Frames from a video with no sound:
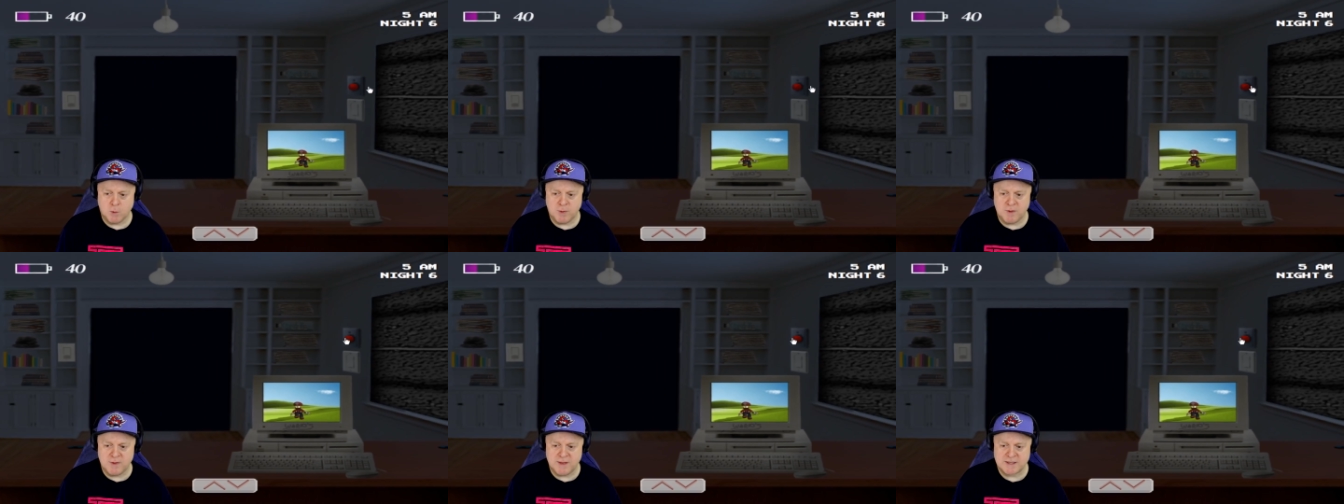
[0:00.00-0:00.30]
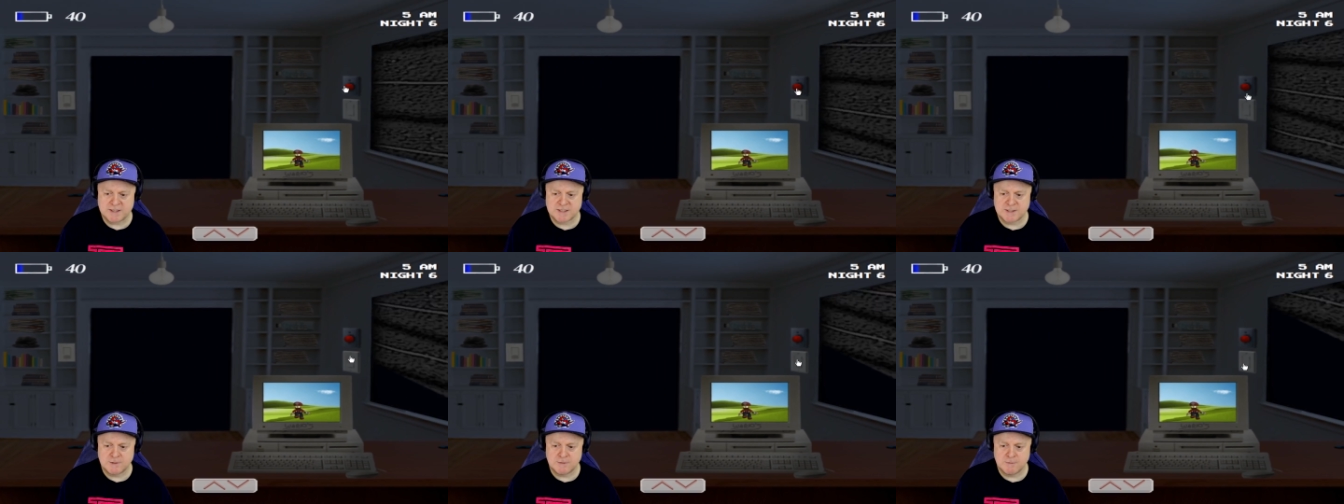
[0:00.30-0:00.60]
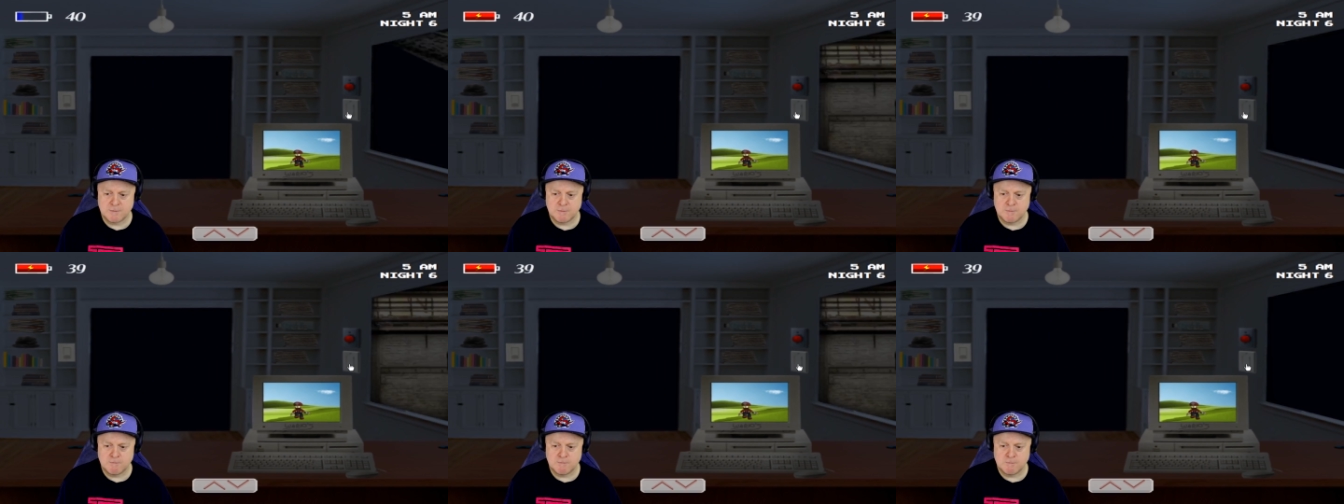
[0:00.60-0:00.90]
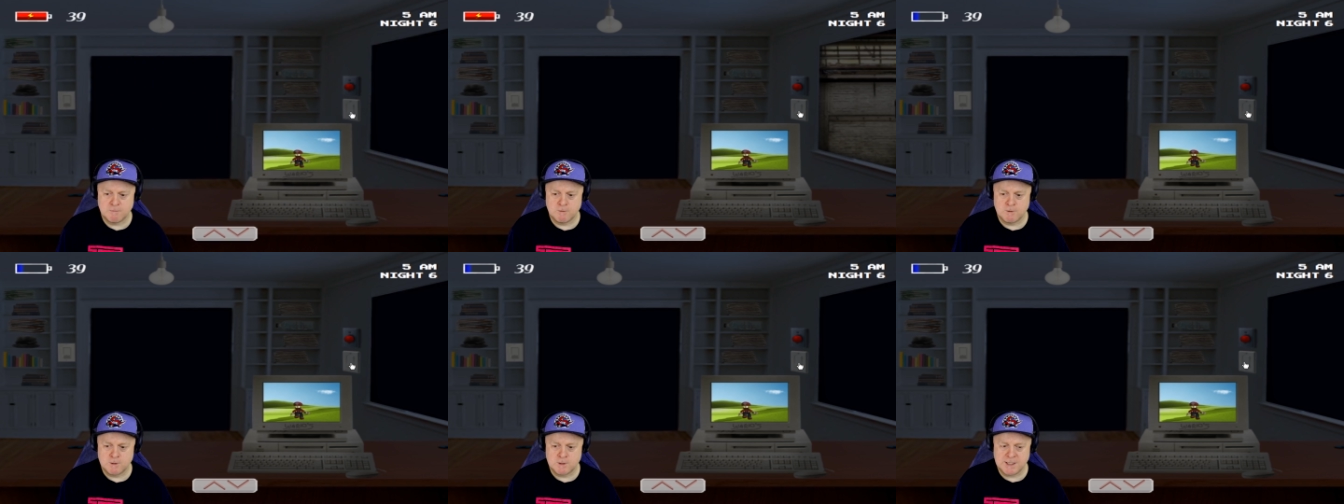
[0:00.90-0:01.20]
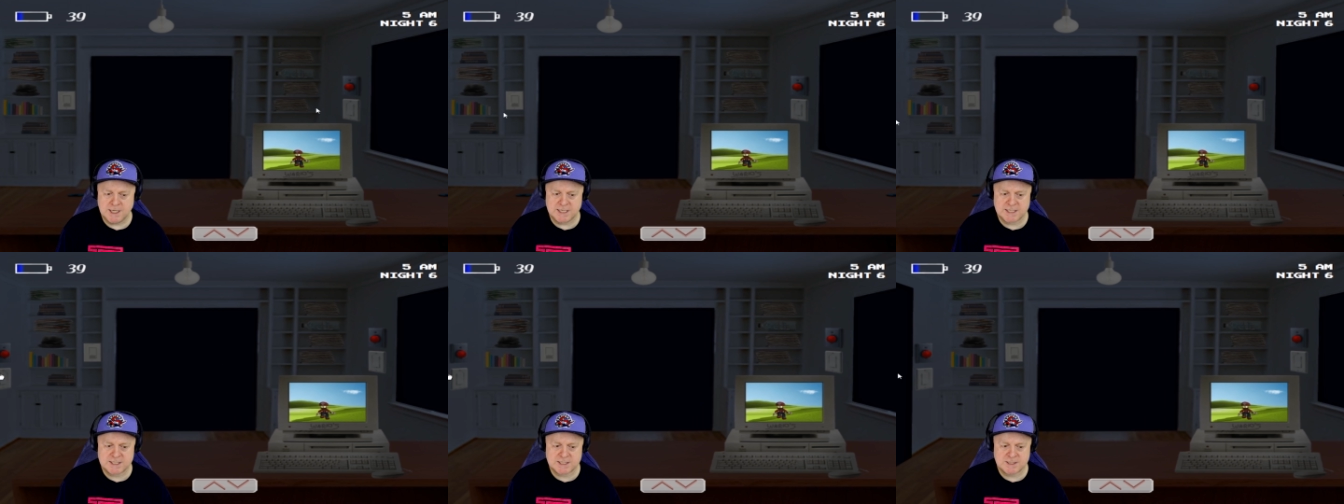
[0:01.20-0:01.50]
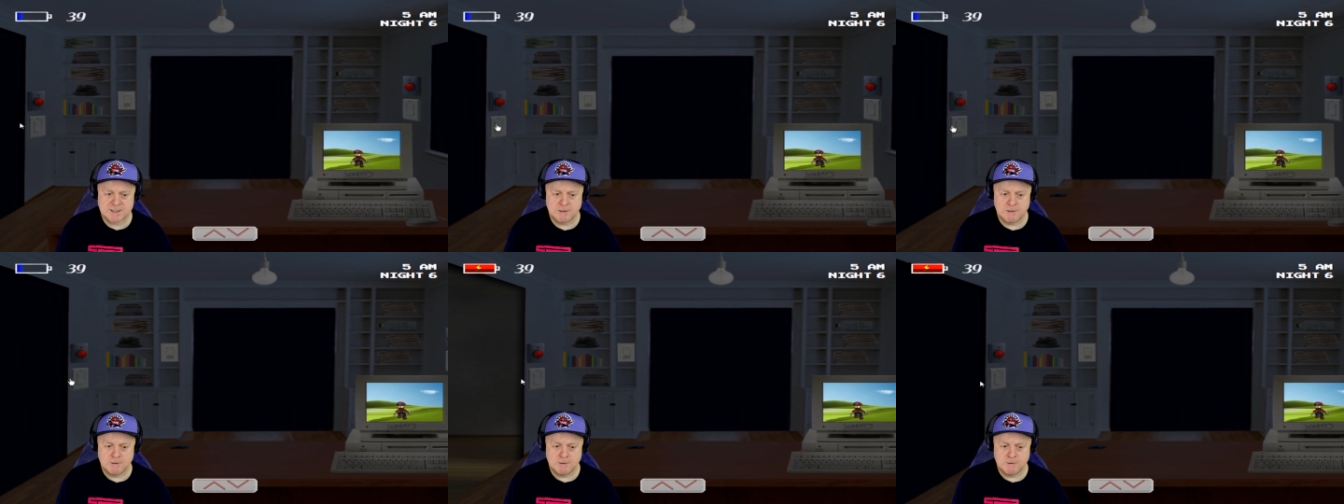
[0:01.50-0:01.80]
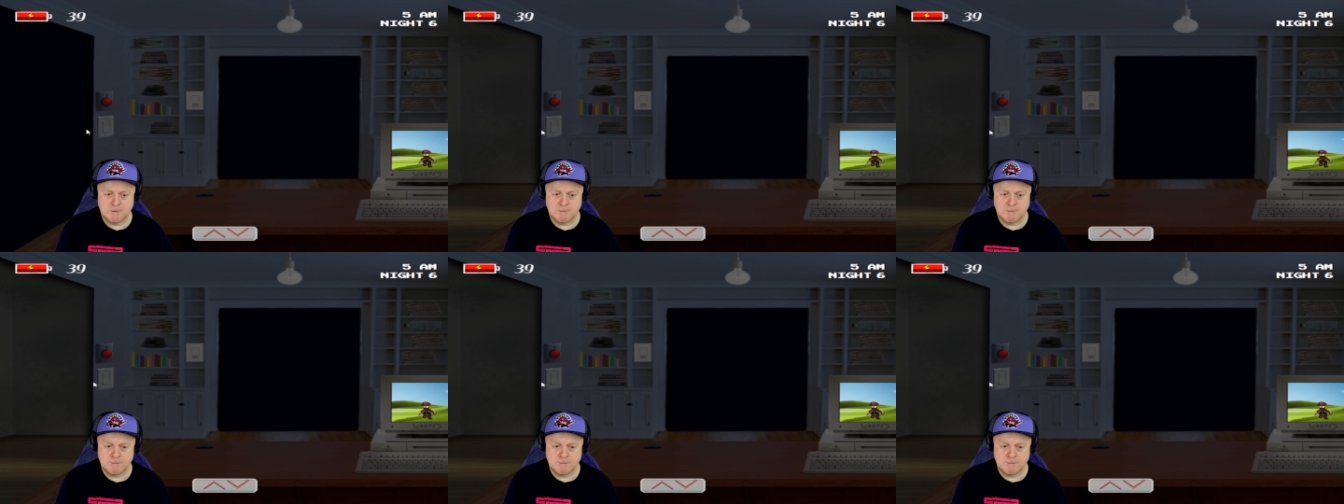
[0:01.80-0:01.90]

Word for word: Open this. Yes.